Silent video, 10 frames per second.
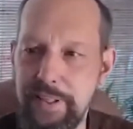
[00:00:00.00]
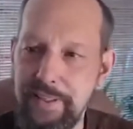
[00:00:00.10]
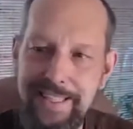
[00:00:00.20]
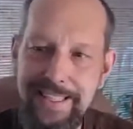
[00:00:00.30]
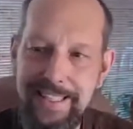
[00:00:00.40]
the
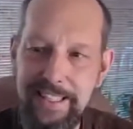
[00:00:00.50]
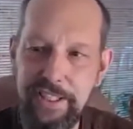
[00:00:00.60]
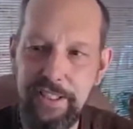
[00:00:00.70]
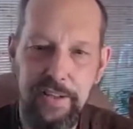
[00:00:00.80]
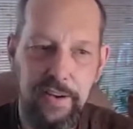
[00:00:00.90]

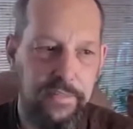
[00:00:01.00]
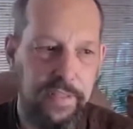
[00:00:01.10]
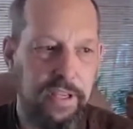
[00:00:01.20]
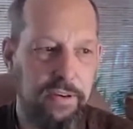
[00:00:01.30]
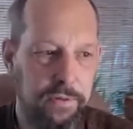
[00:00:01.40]
condition
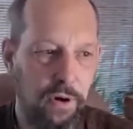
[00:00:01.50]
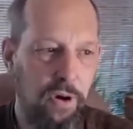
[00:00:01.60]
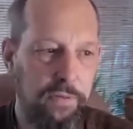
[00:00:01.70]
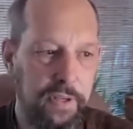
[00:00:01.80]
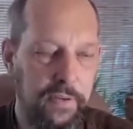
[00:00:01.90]

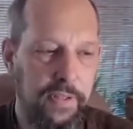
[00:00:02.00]
involved.